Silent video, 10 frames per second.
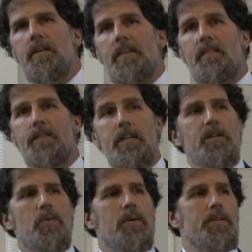that video,
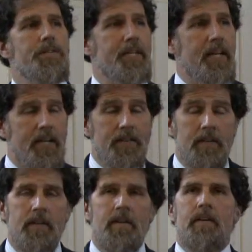you understand
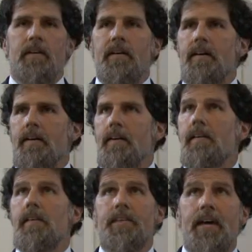
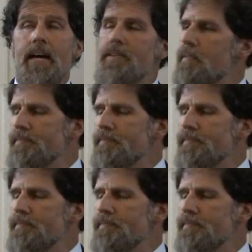that